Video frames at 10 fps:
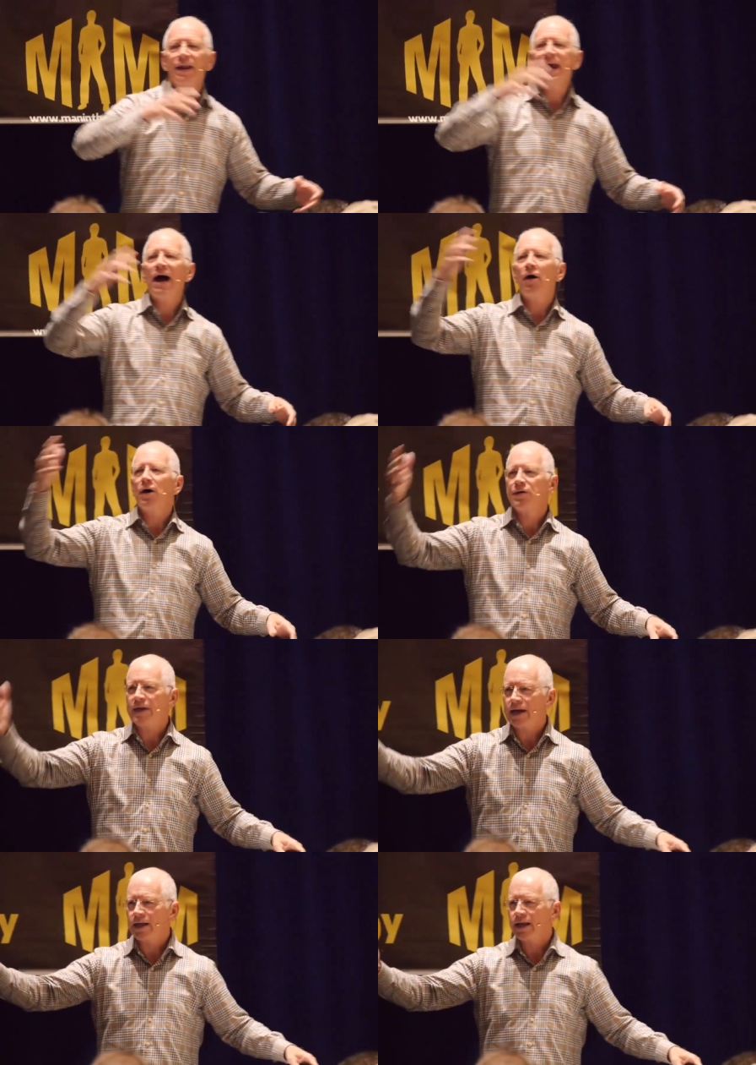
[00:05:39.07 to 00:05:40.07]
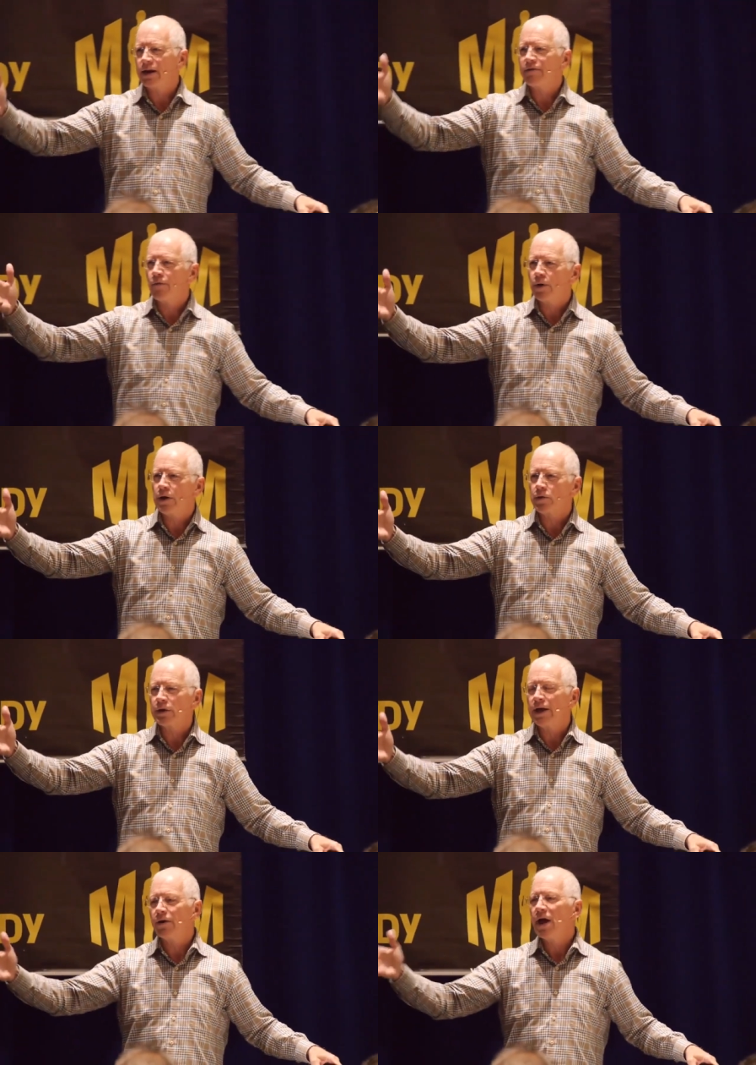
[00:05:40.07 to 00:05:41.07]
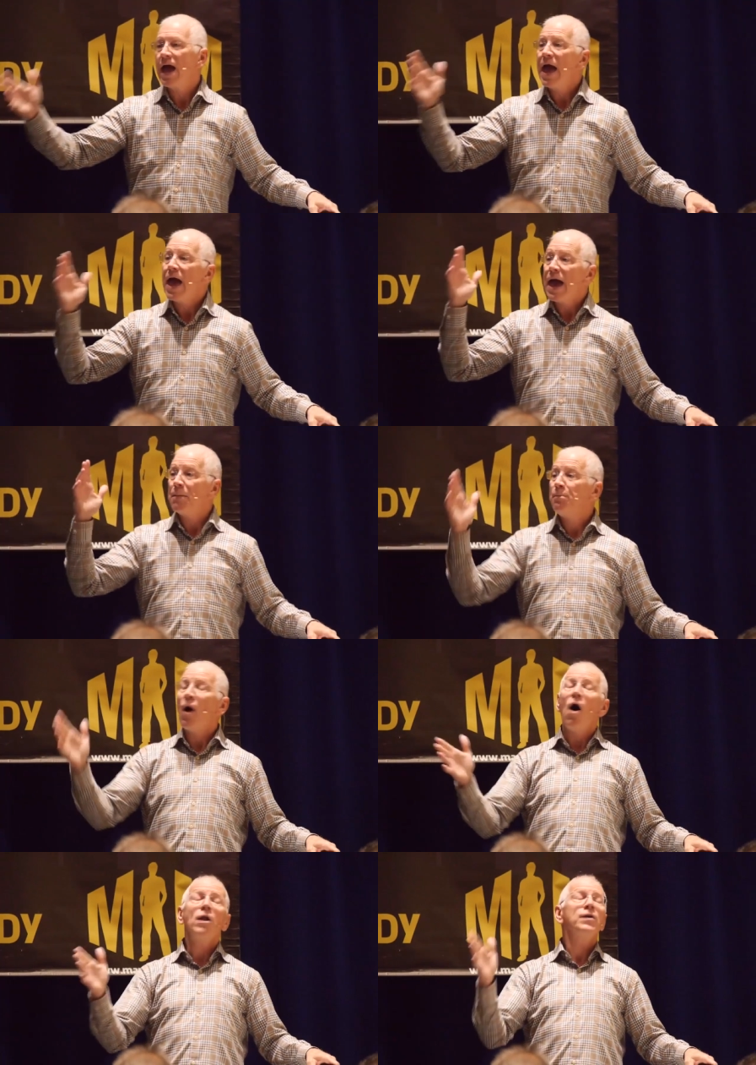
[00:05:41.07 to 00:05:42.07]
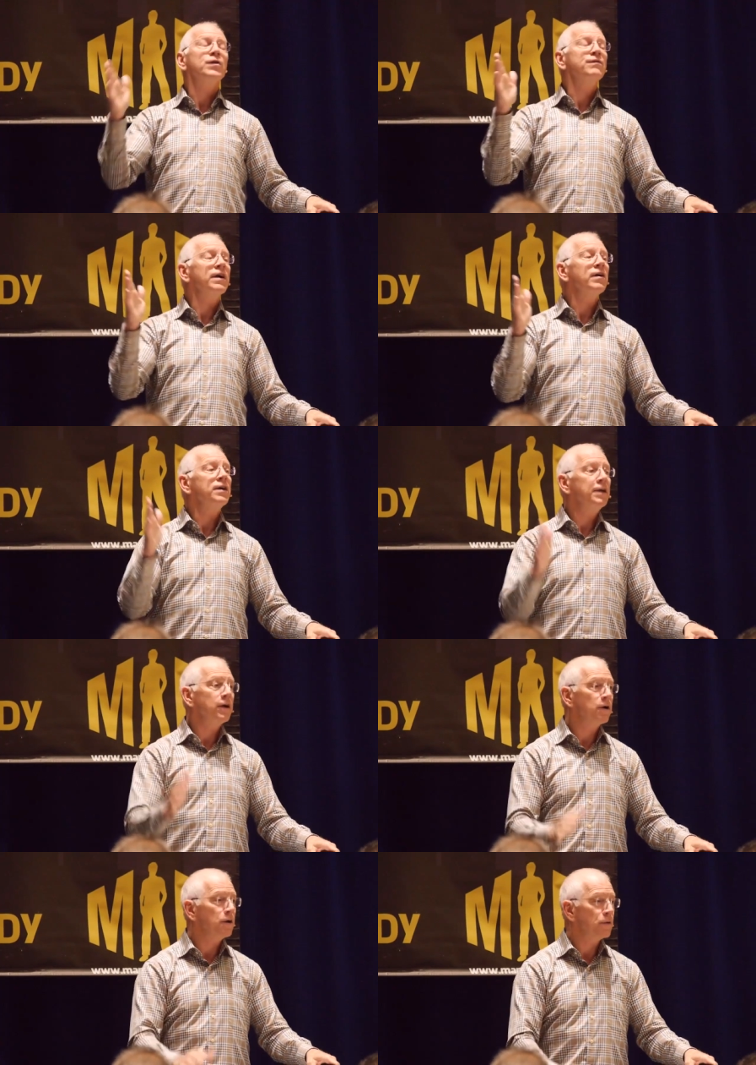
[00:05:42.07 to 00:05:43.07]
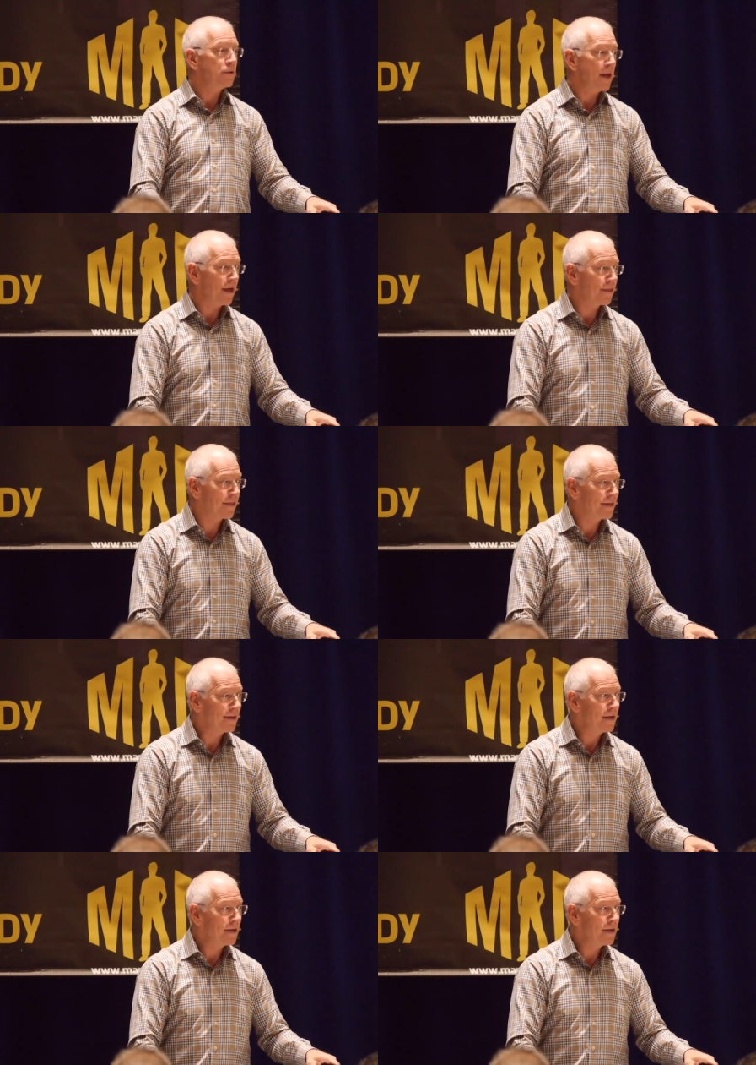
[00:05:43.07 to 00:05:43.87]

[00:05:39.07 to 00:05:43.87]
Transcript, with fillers: and now a second letter four years later. And Paul is very near his death.